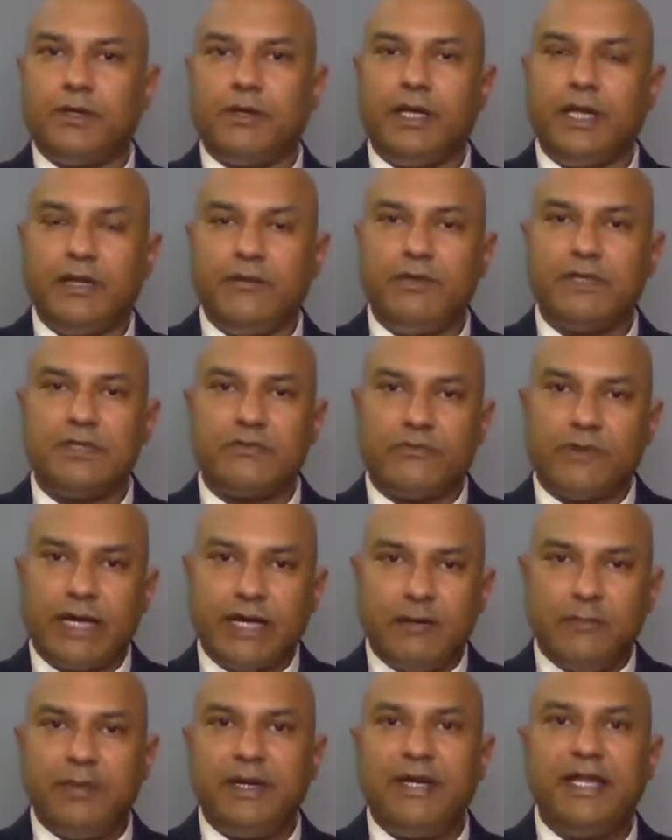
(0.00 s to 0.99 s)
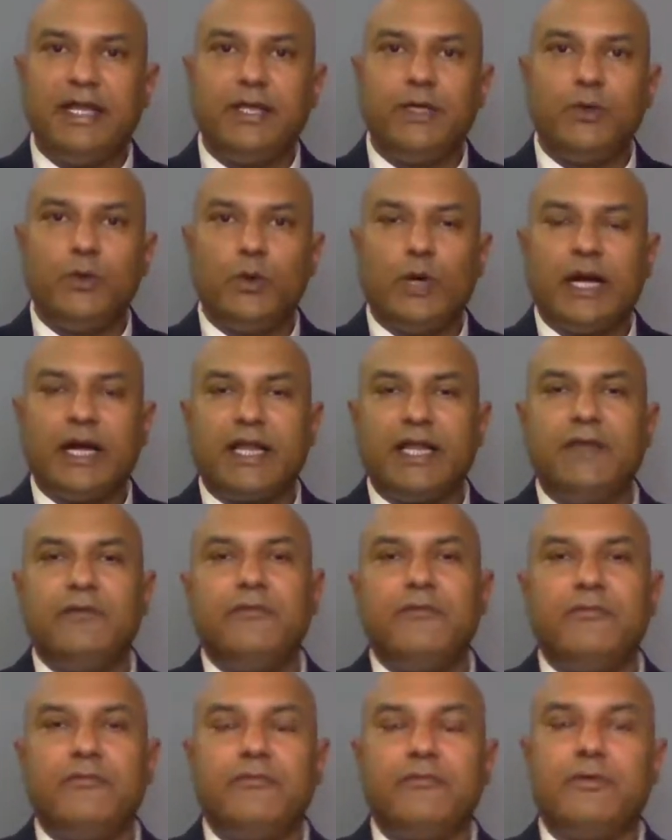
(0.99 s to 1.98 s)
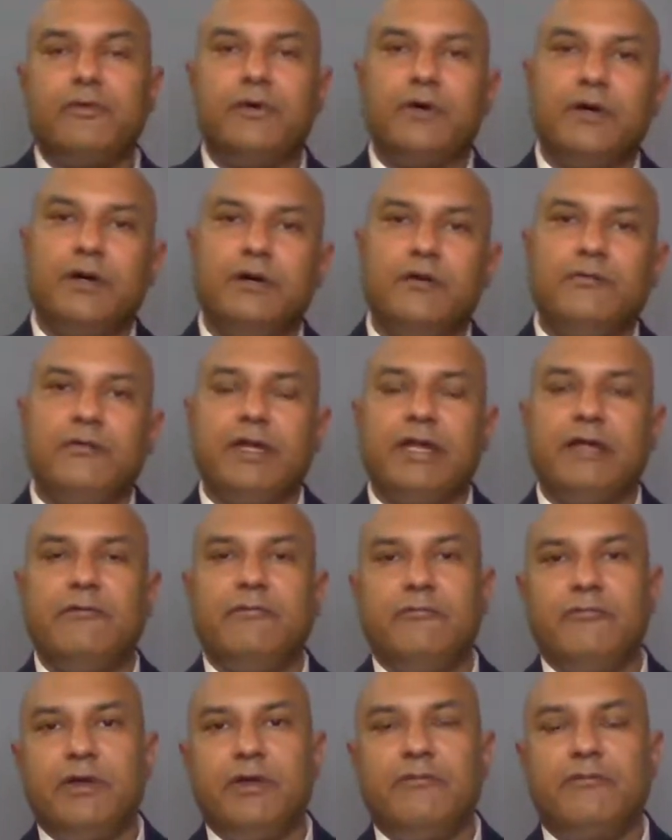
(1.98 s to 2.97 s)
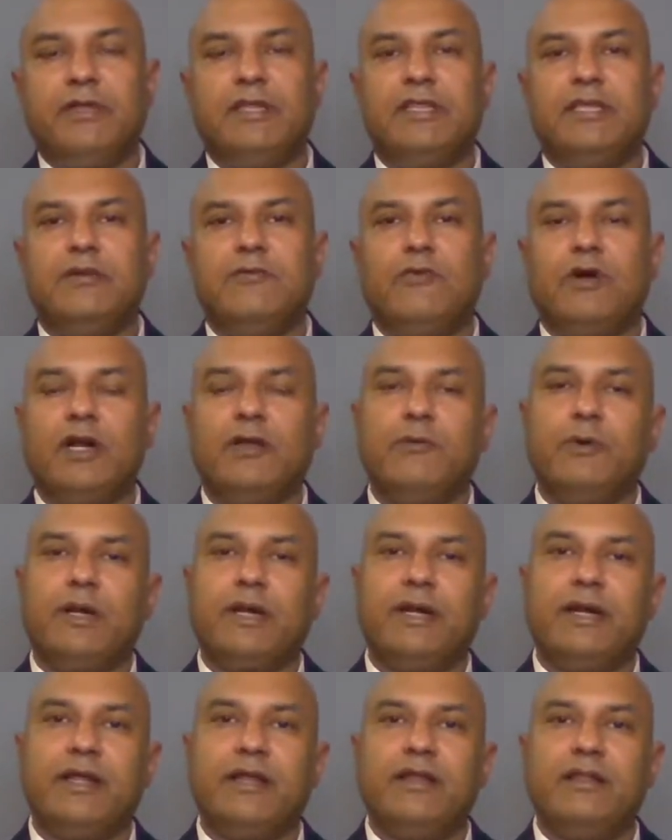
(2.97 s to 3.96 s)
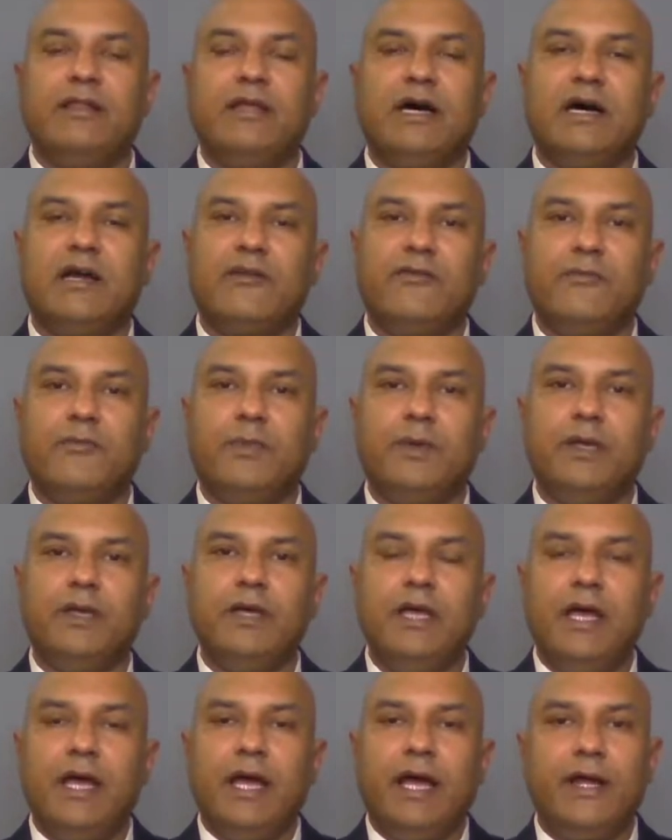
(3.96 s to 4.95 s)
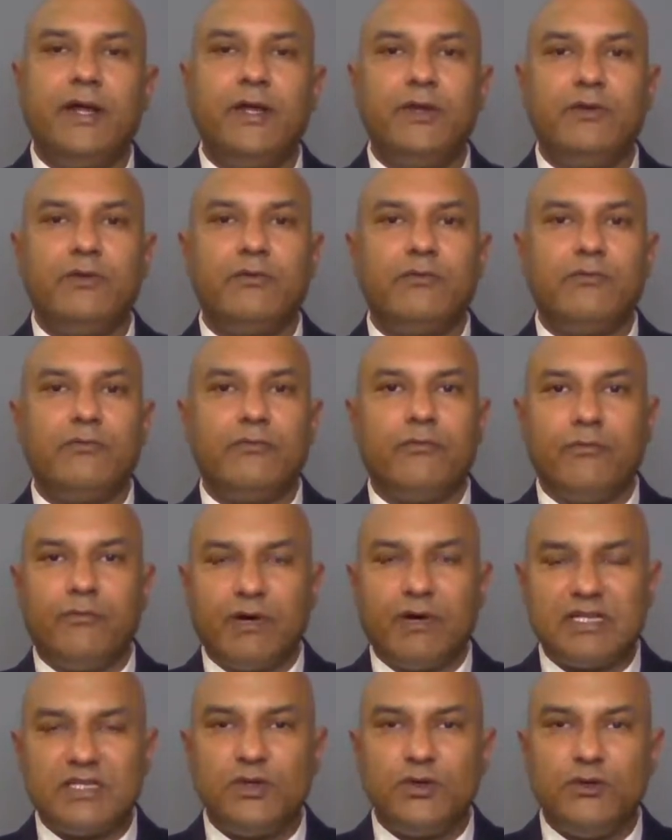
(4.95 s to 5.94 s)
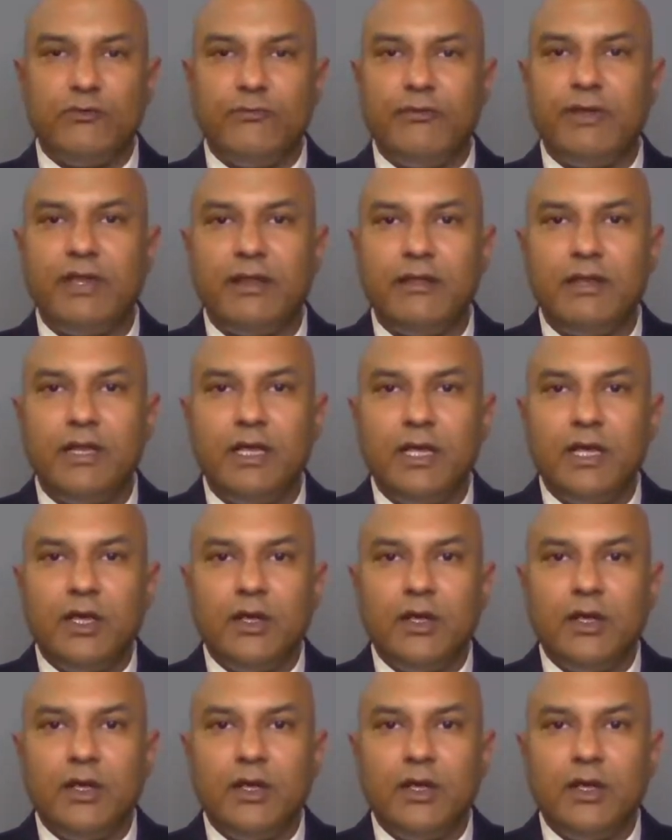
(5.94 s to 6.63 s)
anyways, while bidding you agree for everything whatever written in the RFP, and once you win,